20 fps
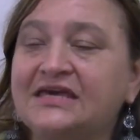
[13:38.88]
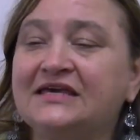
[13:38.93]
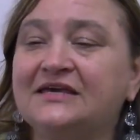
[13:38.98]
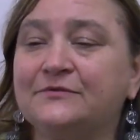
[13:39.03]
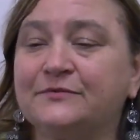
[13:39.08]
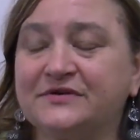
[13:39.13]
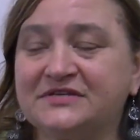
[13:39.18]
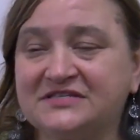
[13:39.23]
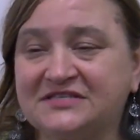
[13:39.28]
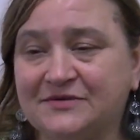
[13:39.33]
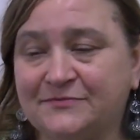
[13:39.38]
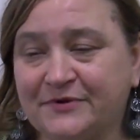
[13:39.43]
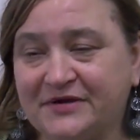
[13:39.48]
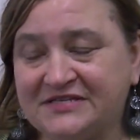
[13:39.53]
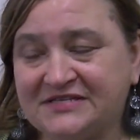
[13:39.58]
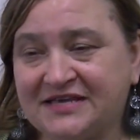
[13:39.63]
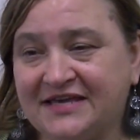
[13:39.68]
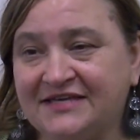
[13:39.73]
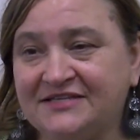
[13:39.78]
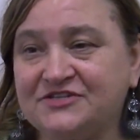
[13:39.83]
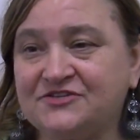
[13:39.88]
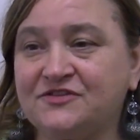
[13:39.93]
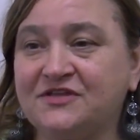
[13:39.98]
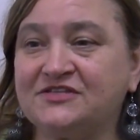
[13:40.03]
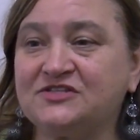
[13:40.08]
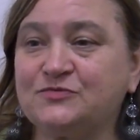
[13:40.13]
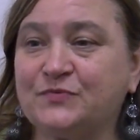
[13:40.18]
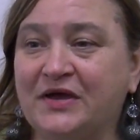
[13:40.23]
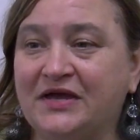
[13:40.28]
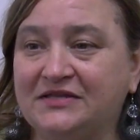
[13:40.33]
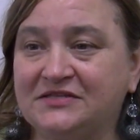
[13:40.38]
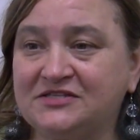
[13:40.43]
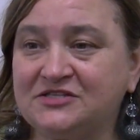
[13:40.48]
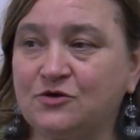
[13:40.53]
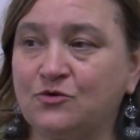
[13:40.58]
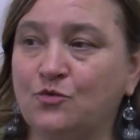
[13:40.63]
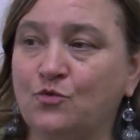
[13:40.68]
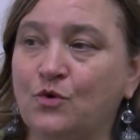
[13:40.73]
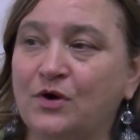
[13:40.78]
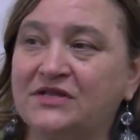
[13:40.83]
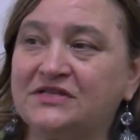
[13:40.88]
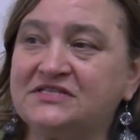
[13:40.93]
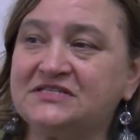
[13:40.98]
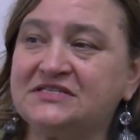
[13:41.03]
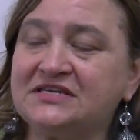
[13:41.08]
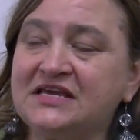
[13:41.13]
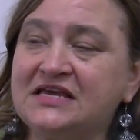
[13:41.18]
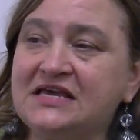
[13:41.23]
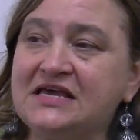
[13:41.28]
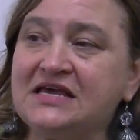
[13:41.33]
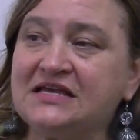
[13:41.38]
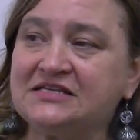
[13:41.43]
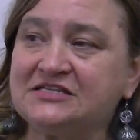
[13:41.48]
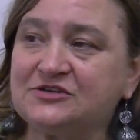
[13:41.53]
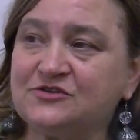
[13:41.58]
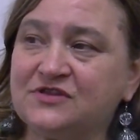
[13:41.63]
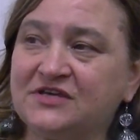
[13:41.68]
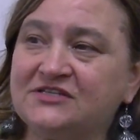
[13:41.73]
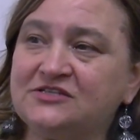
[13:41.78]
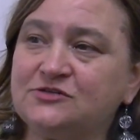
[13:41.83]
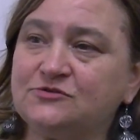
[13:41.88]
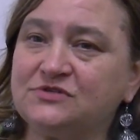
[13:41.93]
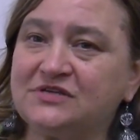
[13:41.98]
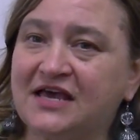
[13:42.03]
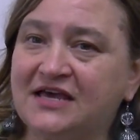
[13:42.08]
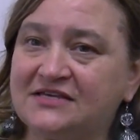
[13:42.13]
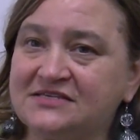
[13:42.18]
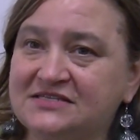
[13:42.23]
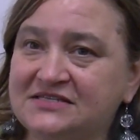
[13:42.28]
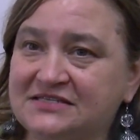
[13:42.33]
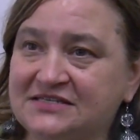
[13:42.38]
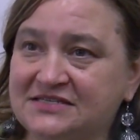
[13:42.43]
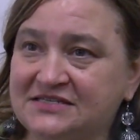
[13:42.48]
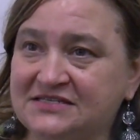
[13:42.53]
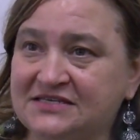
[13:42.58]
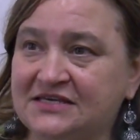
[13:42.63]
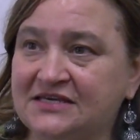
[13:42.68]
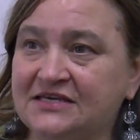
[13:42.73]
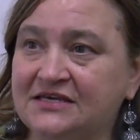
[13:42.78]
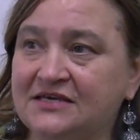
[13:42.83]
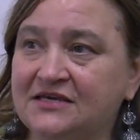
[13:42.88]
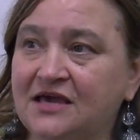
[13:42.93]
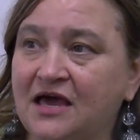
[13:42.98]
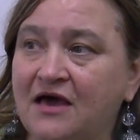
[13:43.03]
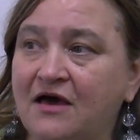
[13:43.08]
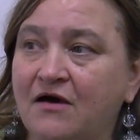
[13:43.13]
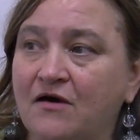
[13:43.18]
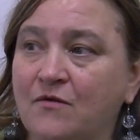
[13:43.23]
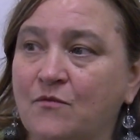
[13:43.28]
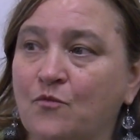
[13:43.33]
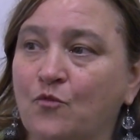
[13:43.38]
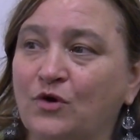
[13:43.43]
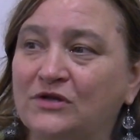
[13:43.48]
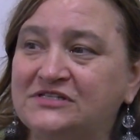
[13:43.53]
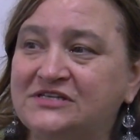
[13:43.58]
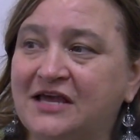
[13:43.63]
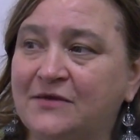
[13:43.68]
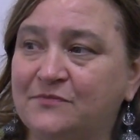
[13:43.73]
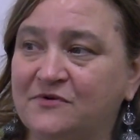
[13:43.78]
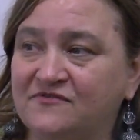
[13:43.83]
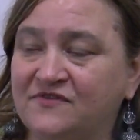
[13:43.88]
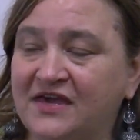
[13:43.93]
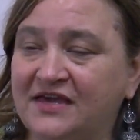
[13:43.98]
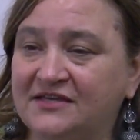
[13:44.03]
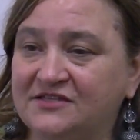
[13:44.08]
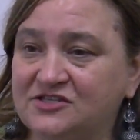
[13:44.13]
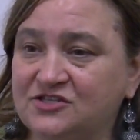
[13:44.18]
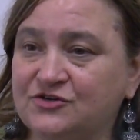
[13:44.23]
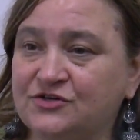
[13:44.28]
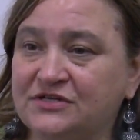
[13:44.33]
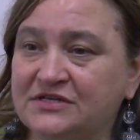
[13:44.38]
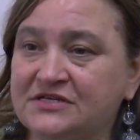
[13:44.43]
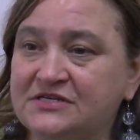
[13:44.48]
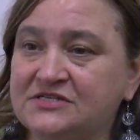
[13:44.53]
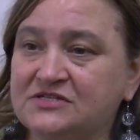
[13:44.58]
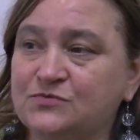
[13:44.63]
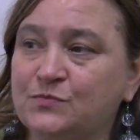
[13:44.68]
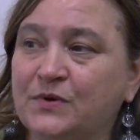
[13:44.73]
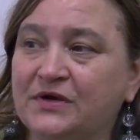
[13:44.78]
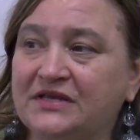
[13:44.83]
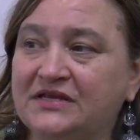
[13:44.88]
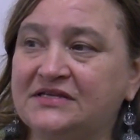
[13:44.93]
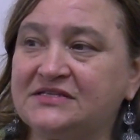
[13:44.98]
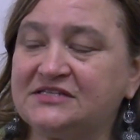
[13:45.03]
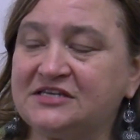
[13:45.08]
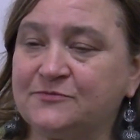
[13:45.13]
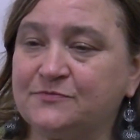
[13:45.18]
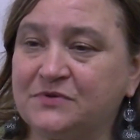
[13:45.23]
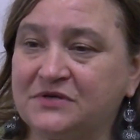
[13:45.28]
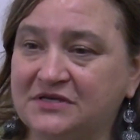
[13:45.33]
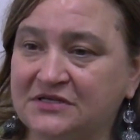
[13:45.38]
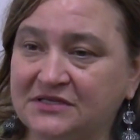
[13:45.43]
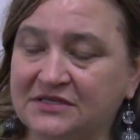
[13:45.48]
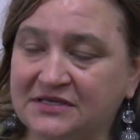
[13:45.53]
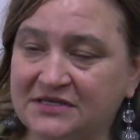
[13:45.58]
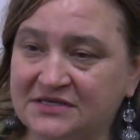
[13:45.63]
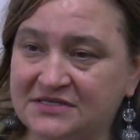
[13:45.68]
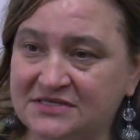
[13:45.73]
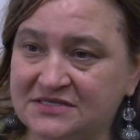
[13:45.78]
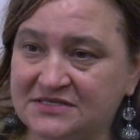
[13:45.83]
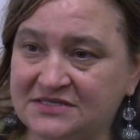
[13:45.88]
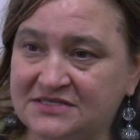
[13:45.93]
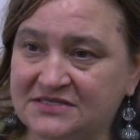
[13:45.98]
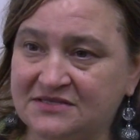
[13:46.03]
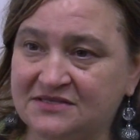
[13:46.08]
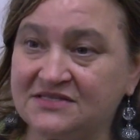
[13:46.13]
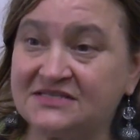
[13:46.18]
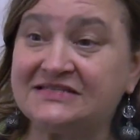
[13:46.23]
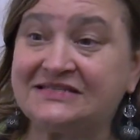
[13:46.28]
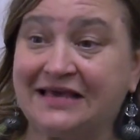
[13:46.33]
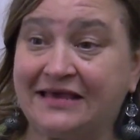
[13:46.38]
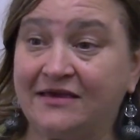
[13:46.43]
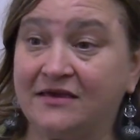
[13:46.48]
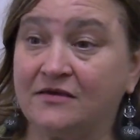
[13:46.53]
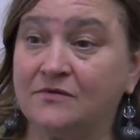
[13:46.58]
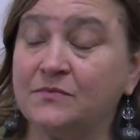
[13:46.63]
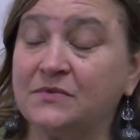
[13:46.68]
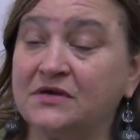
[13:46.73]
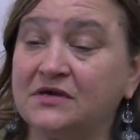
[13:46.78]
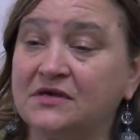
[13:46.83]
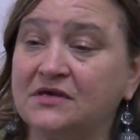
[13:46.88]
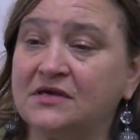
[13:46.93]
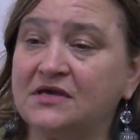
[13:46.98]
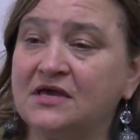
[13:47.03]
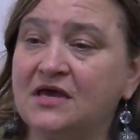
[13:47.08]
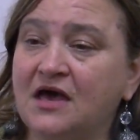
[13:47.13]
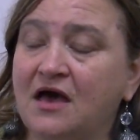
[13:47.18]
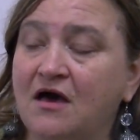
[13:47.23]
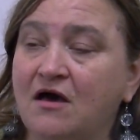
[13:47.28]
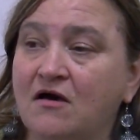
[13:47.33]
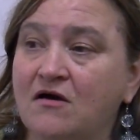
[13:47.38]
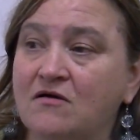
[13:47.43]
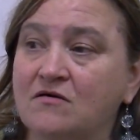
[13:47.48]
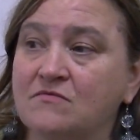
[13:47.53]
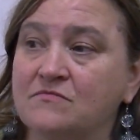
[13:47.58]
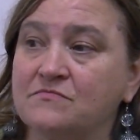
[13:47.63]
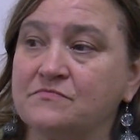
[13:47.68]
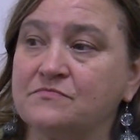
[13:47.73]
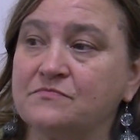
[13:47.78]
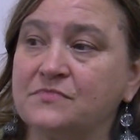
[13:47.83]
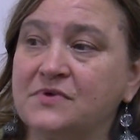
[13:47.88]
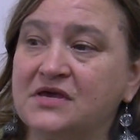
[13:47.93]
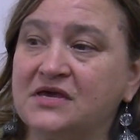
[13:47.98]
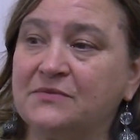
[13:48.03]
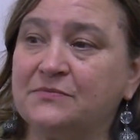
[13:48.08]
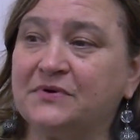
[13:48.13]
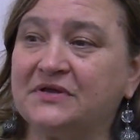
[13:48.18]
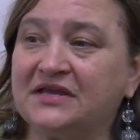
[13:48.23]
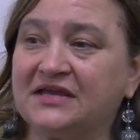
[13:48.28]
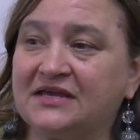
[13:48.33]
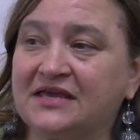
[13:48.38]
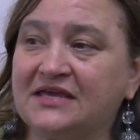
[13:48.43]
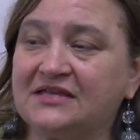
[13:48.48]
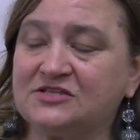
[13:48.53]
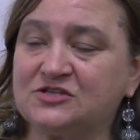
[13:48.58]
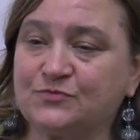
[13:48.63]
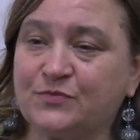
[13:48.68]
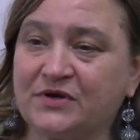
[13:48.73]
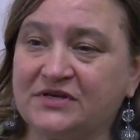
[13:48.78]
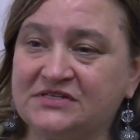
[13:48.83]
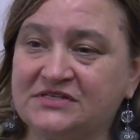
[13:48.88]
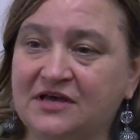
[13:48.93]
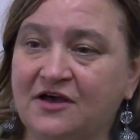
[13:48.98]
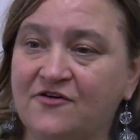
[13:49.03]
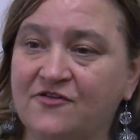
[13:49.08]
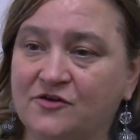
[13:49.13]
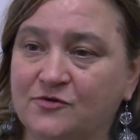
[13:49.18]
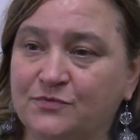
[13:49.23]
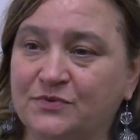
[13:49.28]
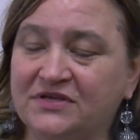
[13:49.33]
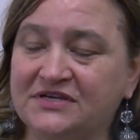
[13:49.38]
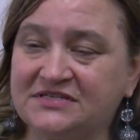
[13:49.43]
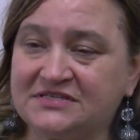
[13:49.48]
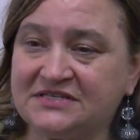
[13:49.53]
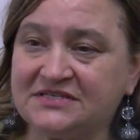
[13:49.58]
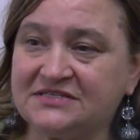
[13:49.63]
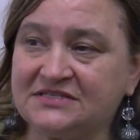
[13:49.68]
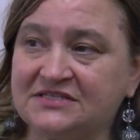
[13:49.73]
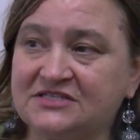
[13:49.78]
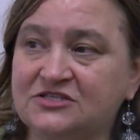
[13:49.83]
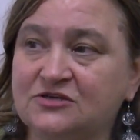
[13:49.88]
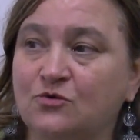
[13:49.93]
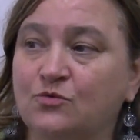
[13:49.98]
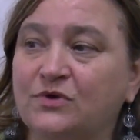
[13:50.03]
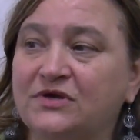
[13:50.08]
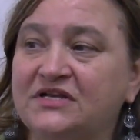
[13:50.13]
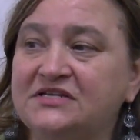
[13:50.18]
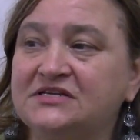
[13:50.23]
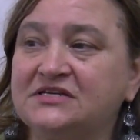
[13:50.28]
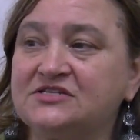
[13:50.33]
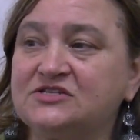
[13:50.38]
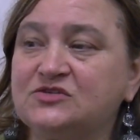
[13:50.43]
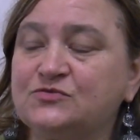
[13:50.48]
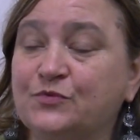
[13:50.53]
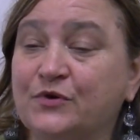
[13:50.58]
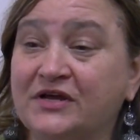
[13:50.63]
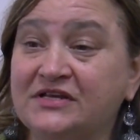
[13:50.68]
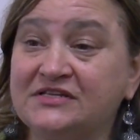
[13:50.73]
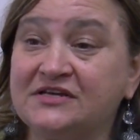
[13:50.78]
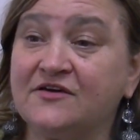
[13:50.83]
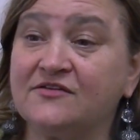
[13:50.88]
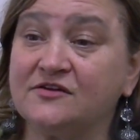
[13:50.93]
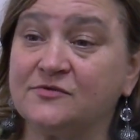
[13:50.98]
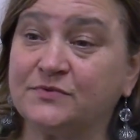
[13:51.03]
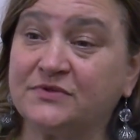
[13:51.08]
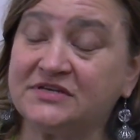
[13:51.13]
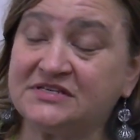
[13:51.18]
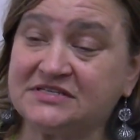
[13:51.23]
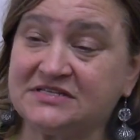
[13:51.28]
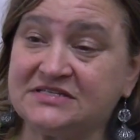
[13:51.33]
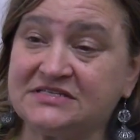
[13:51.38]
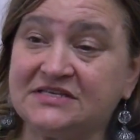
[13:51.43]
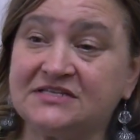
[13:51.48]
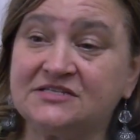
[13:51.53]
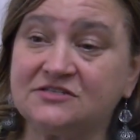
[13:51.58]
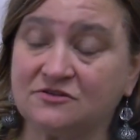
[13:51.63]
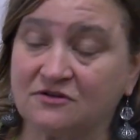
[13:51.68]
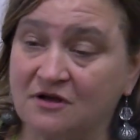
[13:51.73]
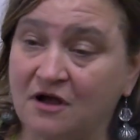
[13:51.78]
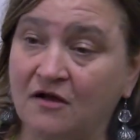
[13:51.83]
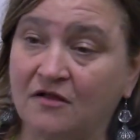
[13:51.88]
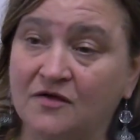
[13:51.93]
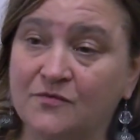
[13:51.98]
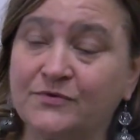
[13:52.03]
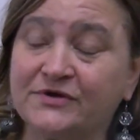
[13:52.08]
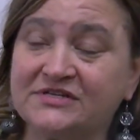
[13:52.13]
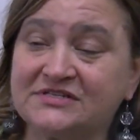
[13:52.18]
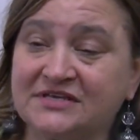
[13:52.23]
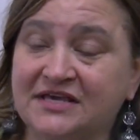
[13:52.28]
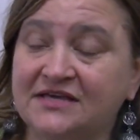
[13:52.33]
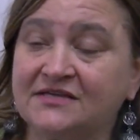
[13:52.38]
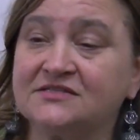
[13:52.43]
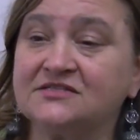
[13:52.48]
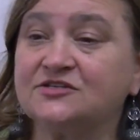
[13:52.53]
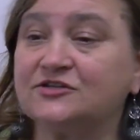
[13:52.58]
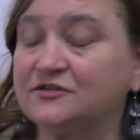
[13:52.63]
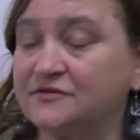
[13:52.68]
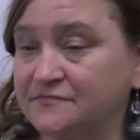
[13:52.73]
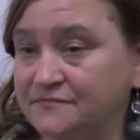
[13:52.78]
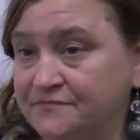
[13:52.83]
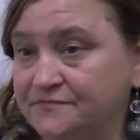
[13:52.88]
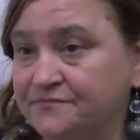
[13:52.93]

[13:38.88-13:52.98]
It was the breast cancer that spread. So once, so they do tests to see um, what type of cancer it is, but it typically is the same. Um, but it can spread to other places. And so when it does spread to other places, they still call it breast cancer.